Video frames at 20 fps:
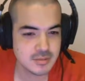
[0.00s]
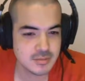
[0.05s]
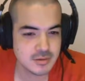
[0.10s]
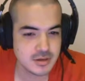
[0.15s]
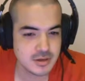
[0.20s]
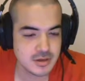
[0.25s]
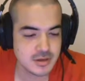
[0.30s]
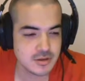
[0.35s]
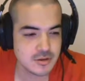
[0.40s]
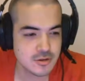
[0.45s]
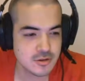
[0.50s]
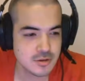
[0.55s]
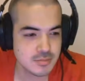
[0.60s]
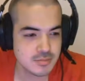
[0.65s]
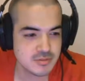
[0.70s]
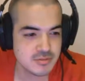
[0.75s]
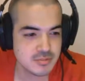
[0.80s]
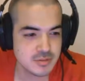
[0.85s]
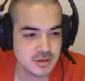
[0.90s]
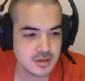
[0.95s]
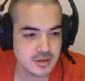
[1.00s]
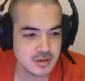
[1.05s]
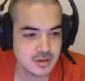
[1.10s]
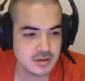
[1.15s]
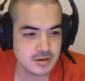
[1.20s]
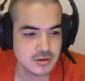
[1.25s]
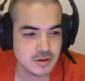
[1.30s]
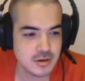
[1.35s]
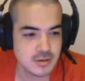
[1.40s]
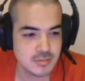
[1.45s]
your edge comes from taking
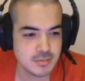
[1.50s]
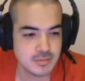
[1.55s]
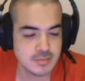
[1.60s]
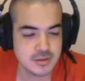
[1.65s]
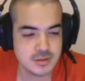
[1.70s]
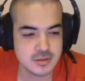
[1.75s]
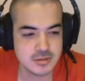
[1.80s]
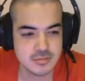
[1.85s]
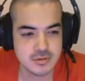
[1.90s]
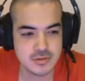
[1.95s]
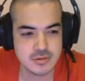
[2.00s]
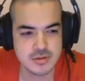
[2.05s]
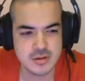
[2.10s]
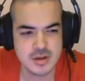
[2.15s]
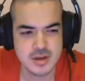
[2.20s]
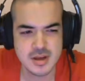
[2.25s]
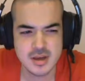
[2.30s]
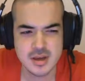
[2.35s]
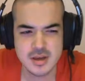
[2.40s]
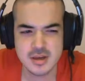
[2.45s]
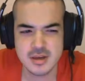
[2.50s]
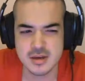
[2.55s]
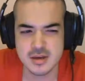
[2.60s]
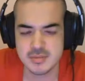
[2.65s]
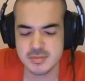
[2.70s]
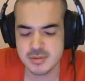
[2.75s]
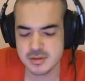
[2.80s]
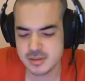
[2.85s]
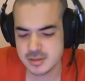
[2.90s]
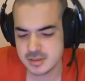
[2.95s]
an optimized approach. Yeah,
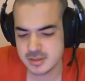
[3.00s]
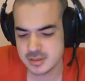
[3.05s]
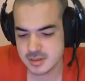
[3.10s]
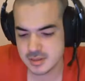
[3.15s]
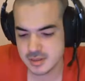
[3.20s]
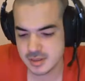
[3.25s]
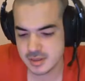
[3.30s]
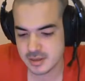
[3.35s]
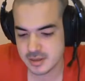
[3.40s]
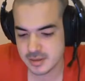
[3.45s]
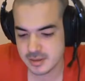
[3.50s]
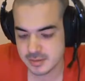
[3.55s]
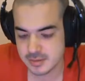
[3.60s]
because like